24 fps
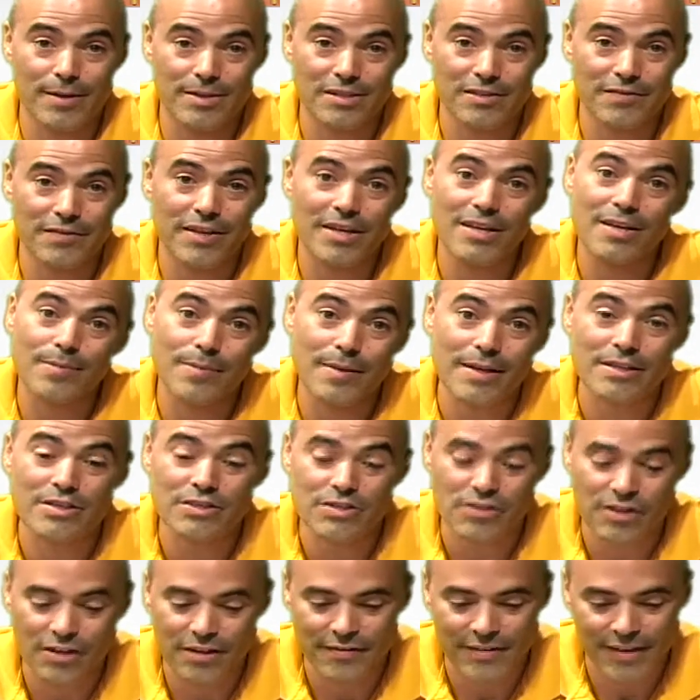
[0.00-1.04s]
of an EPEAT
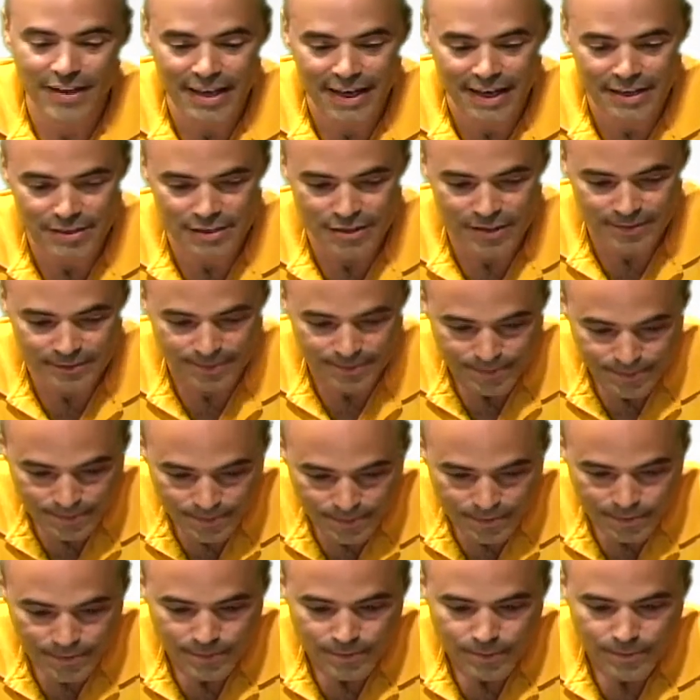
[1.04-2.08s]
certification.
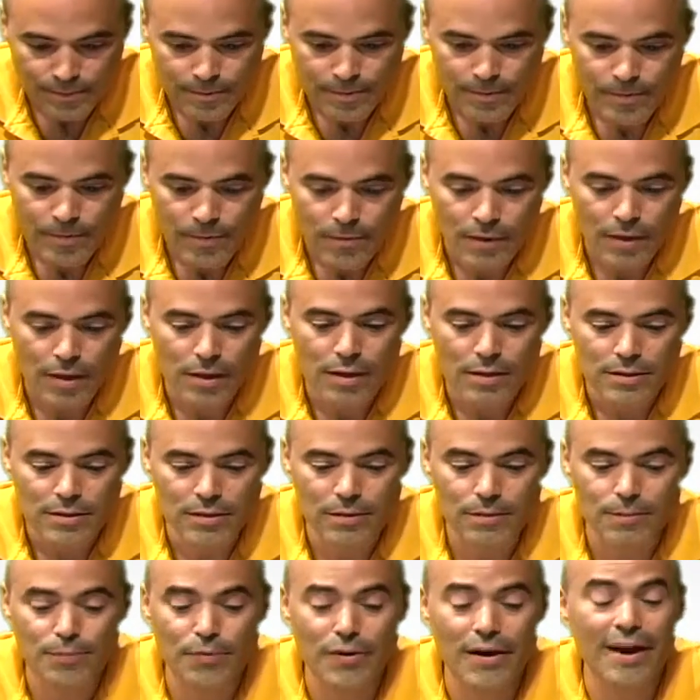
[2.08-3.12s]

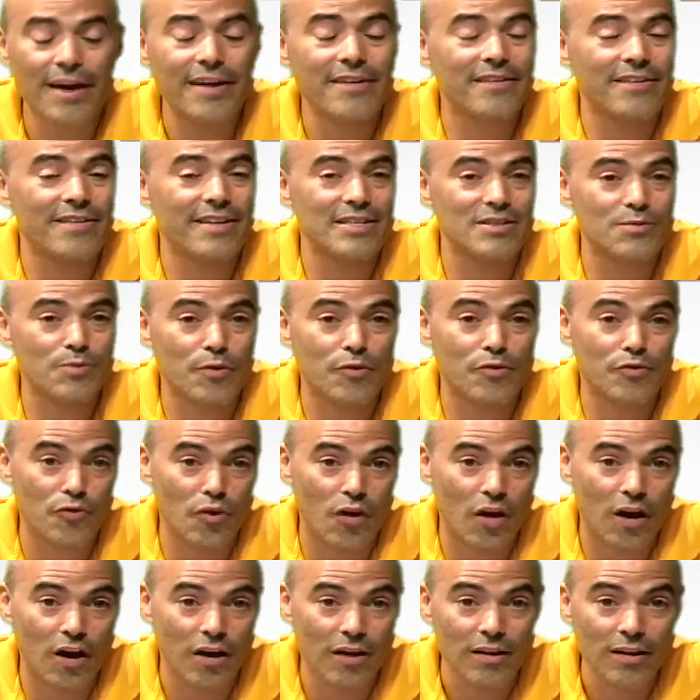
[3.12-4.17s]
So prior to this
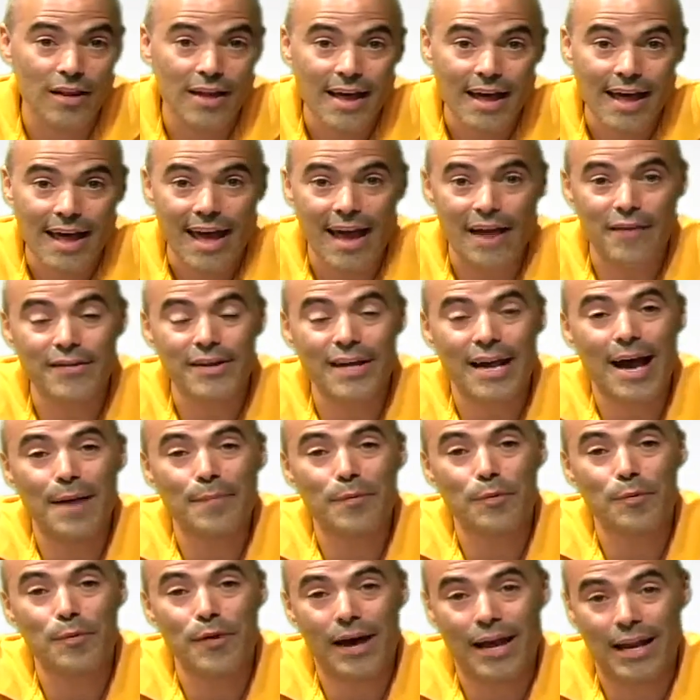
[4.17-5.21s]
withdrawal, every
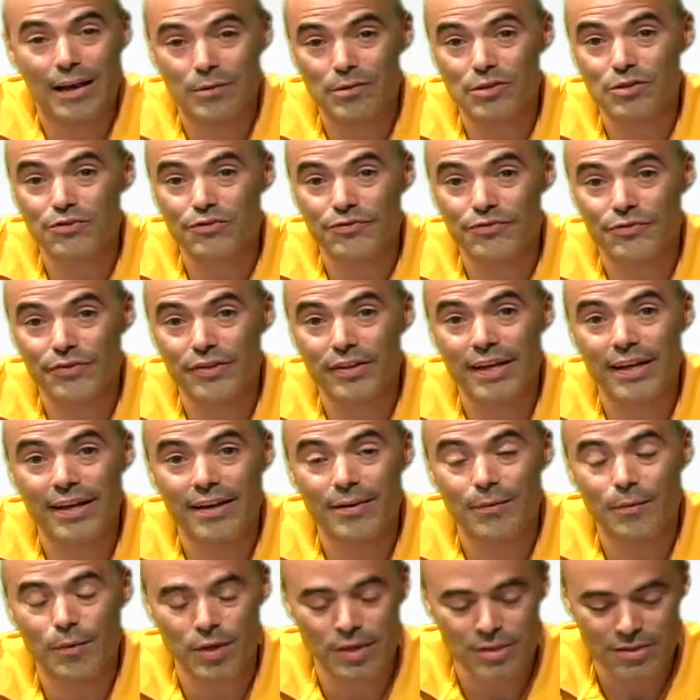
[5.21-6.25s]
Apple product
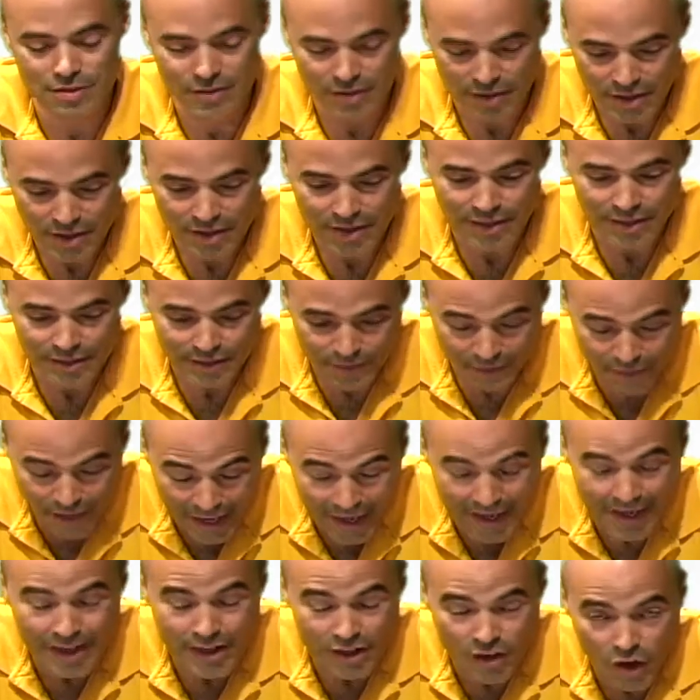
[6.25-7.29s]
was
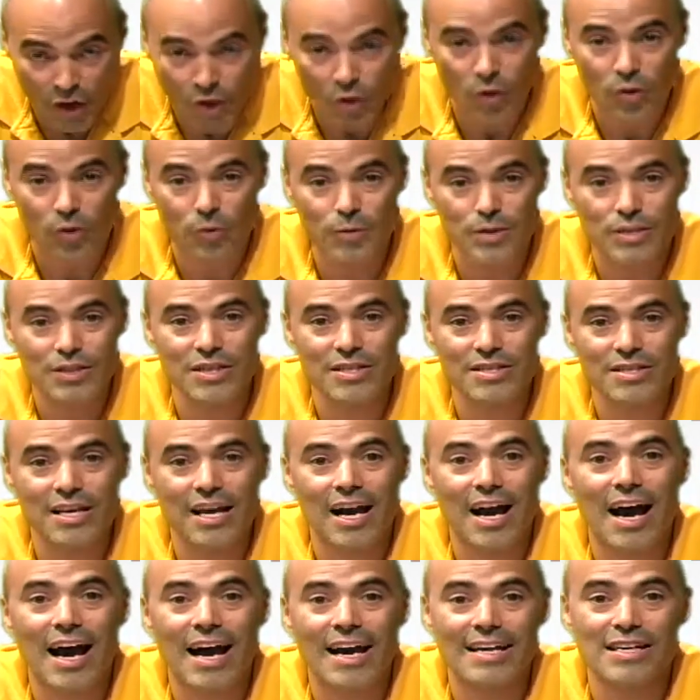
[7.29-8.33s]
rated gold, which is the
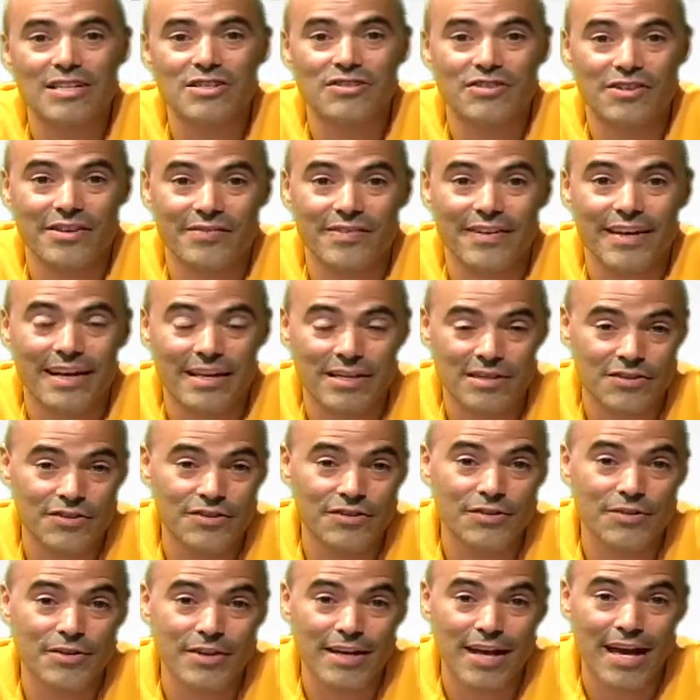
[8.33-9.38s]
highest certification
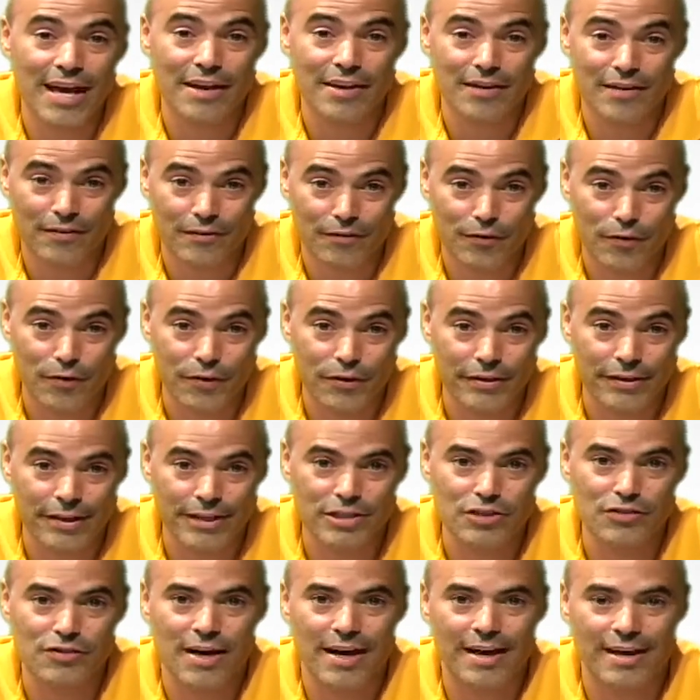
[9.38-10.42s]
you can get for your
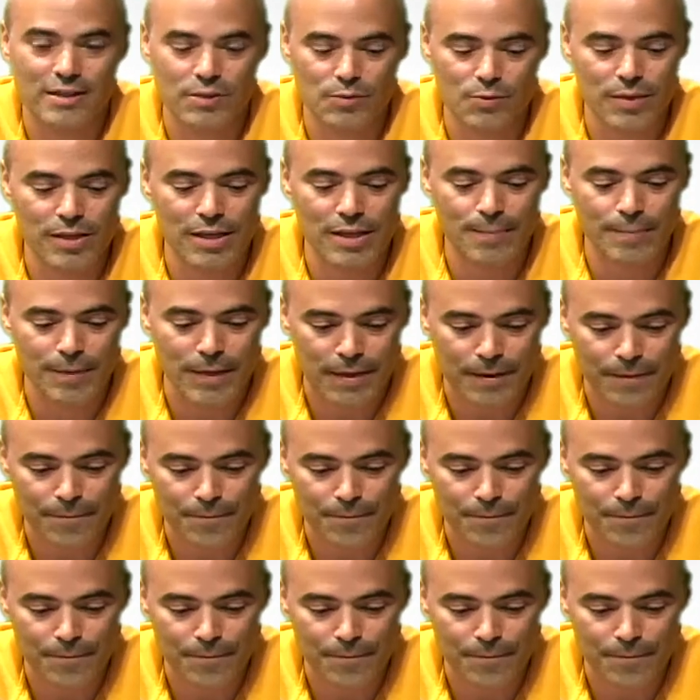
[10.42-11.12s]
electronics with EPEAT.